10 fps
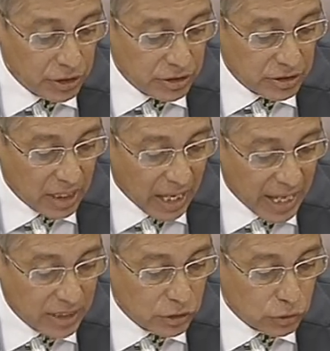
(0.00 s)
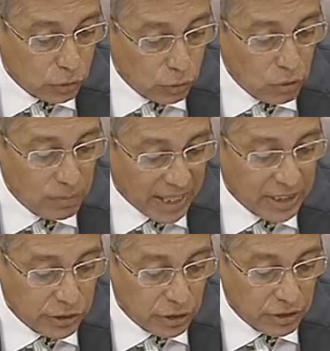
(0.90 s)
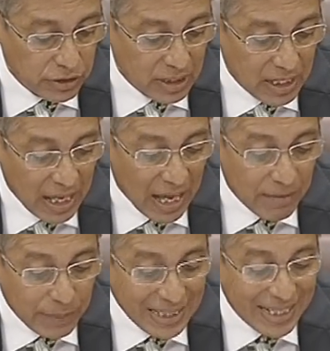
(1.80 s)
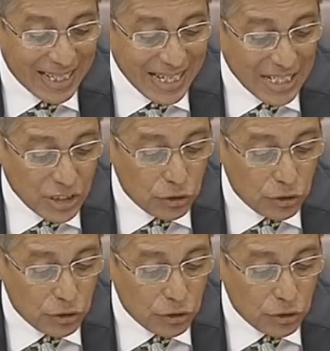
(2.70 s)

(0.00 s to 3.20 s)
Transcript: Teachers and school managers have been